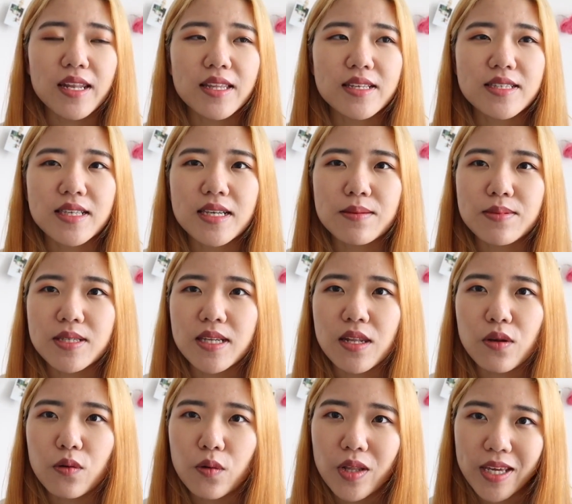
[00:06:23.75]
This keeps in
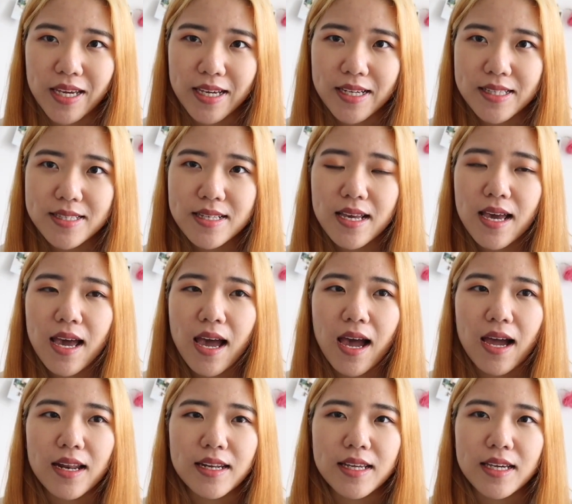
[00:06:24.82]
all the heat, and the